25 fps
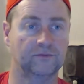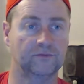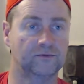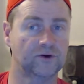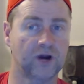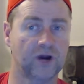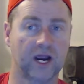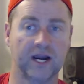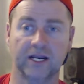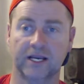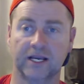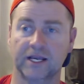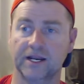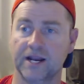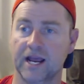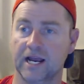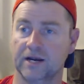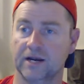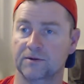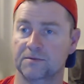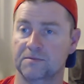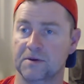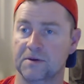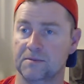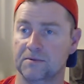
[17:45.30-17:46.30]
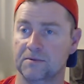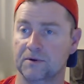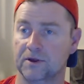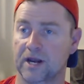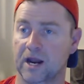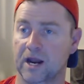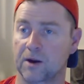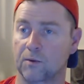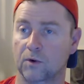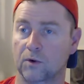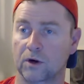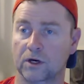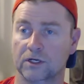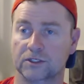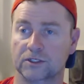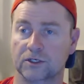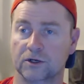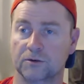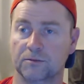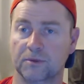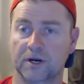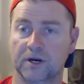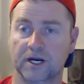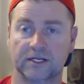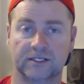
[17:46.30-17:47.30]
trying to connect with people, and I work
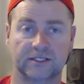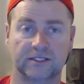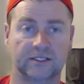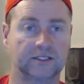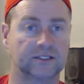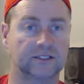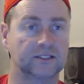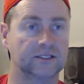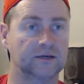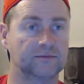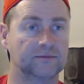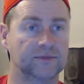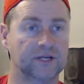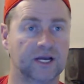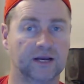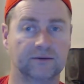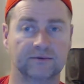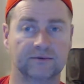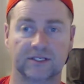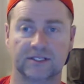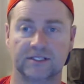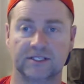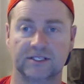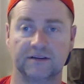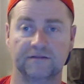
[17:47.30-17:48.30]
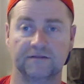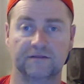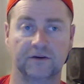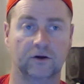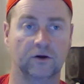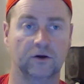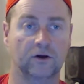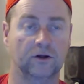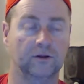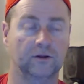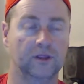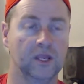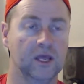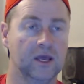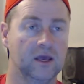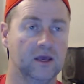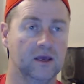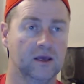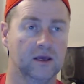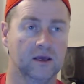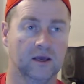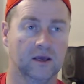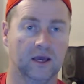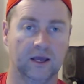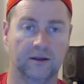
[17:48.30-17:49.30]
so much that sometimes it's difficult.
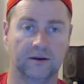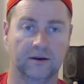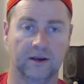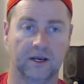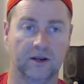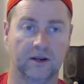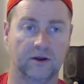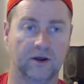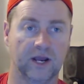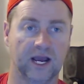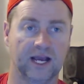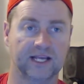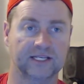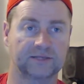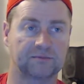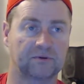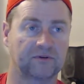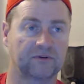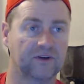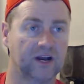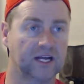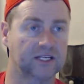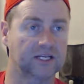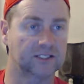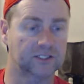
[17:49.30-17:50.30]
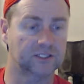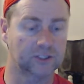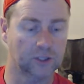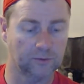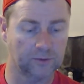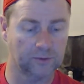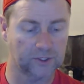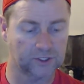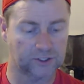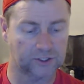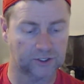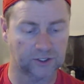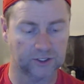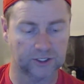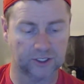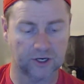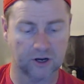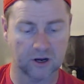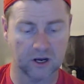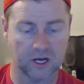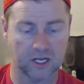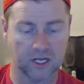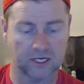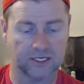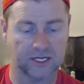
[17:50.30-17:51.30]
And you guys provide so much
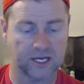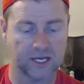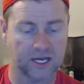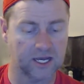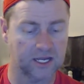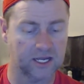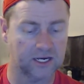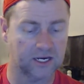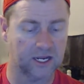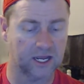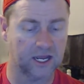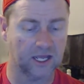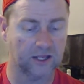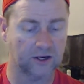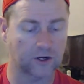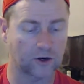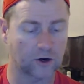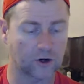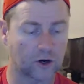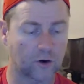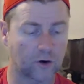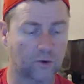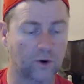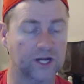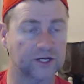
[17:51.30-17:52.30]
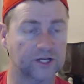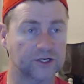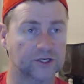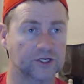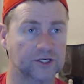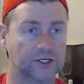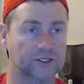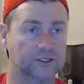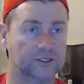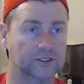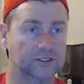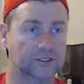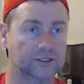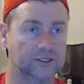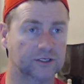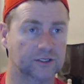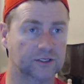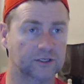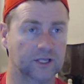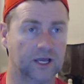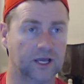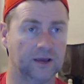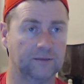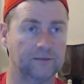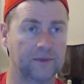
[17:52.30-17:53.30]
good content, and your
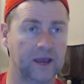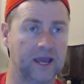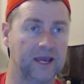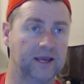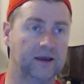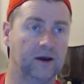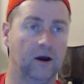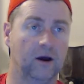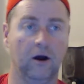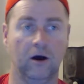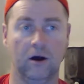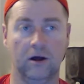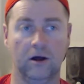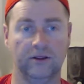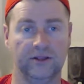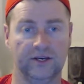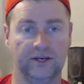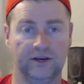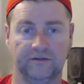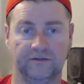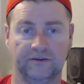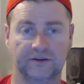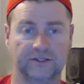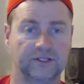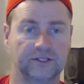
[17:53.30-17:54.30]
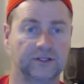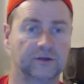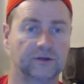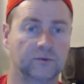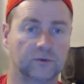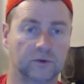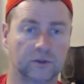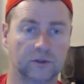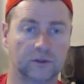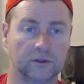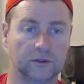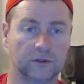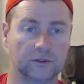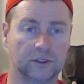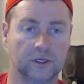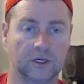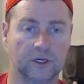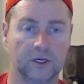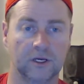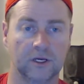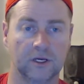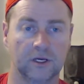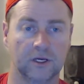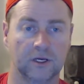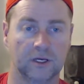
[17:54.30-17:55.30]
questions, they make all the difference in the world.
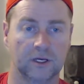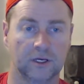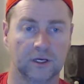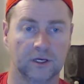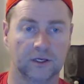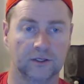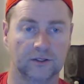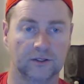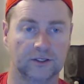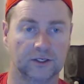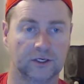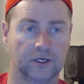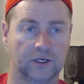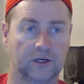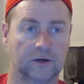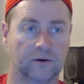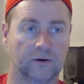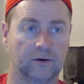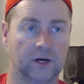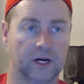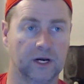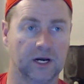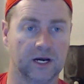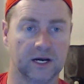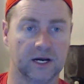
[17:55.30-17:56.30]
So